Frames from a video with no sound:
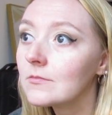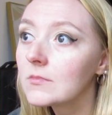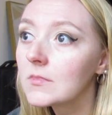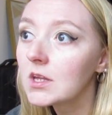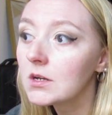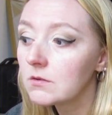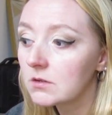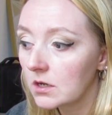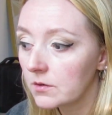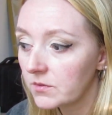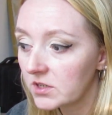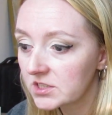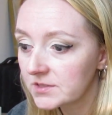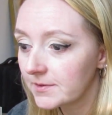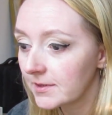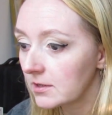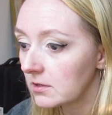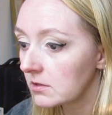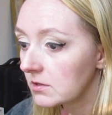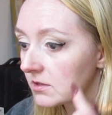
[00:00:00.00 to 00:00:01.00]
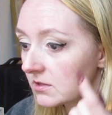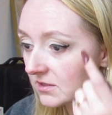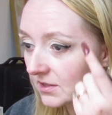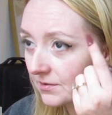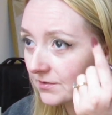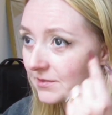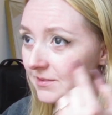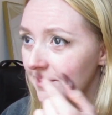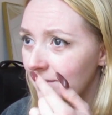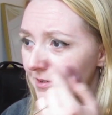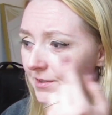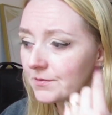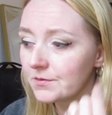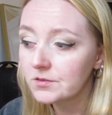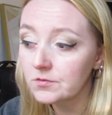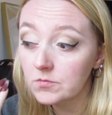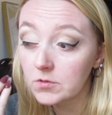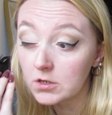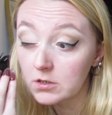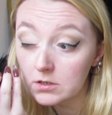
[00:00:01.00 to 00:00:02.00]
There we go, much better. Because it was
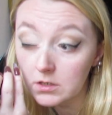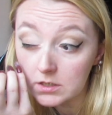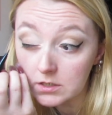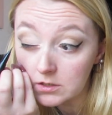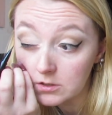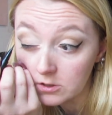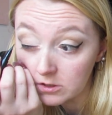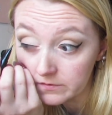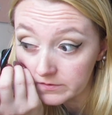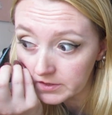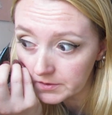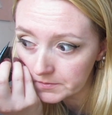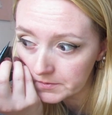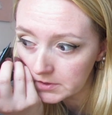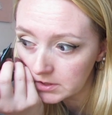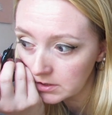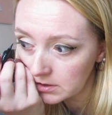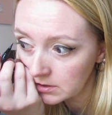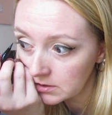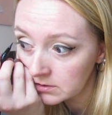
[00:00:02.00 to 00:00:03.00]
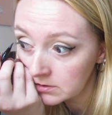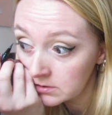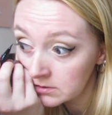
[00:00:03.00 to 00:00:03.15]
a weird, like, curved dip thing.